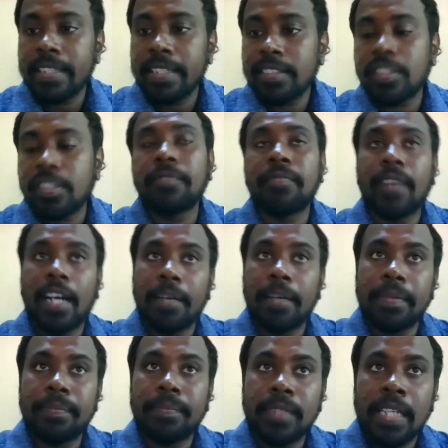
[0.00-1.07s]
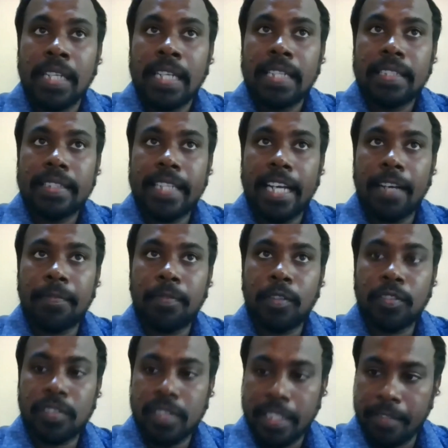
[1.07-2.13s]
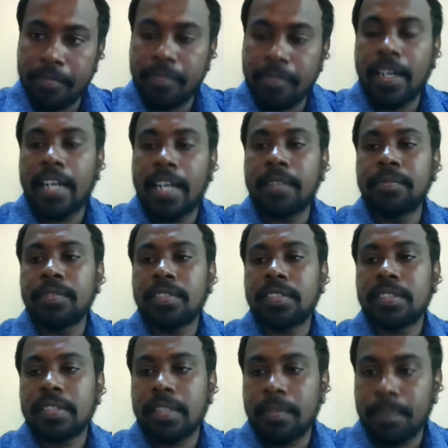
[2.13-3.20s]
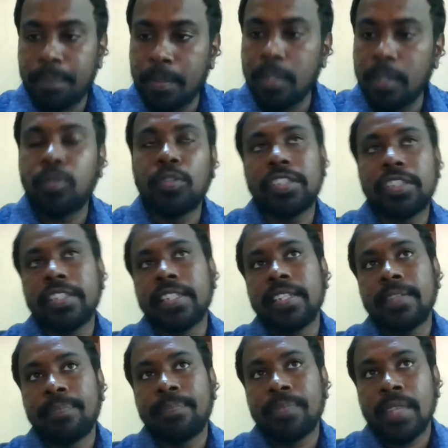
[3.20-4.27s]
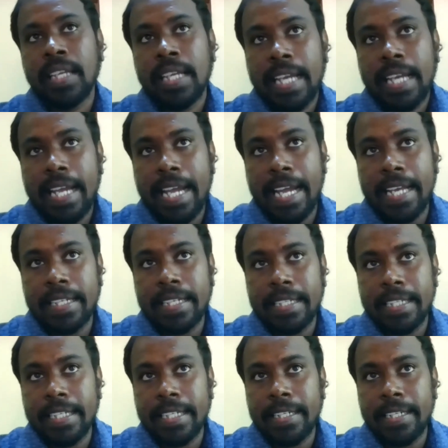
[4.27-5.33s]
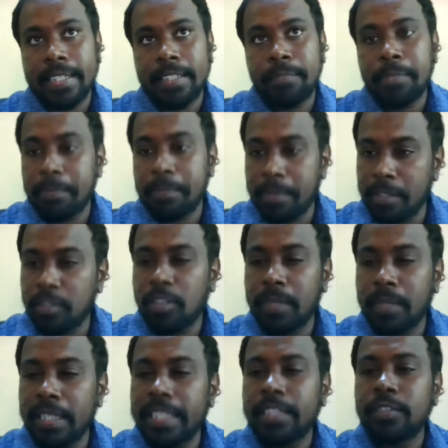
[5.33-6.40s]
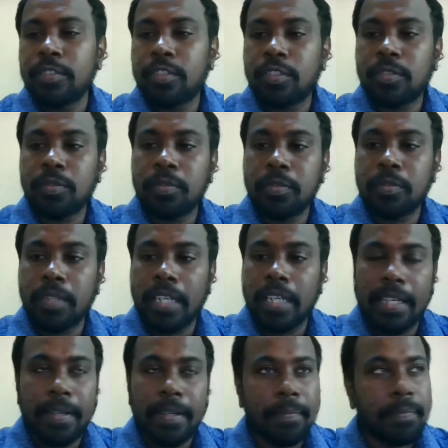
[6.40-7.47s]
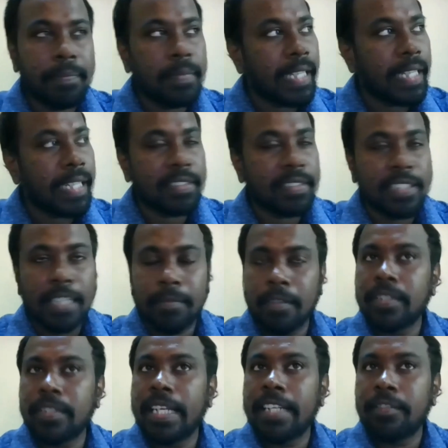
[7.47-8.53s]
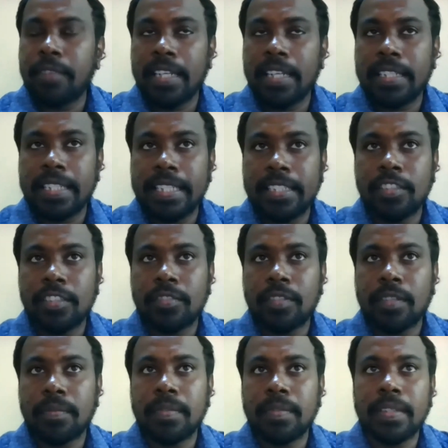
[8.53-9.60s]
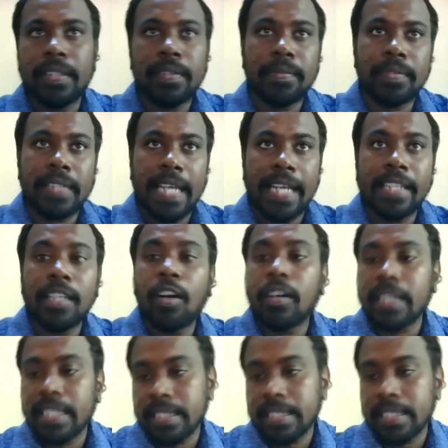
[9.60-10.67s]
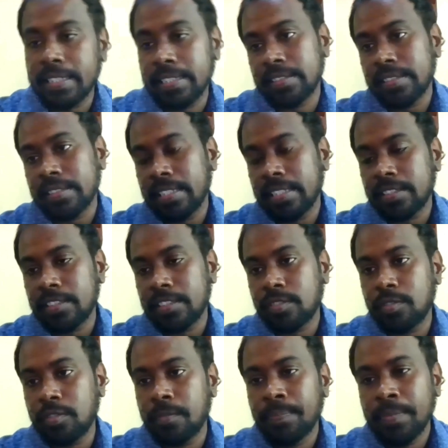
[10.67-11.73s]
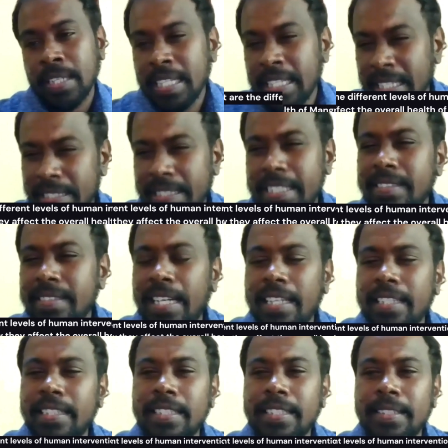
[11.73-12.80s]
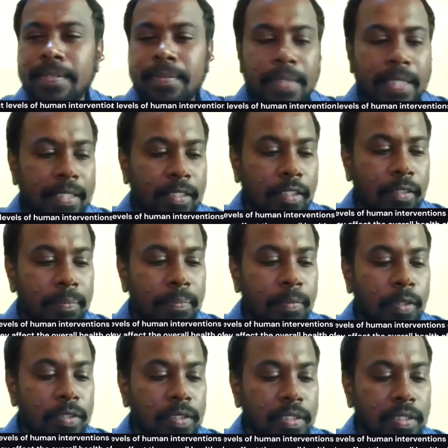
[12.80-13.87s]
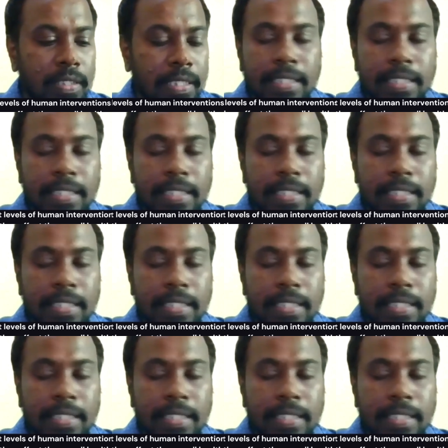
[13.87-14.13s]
shrimp farm. Therefore, shrimp farms, pollution, and the people normally used to get some of the advantages from and the hotel construction. So these are the topmost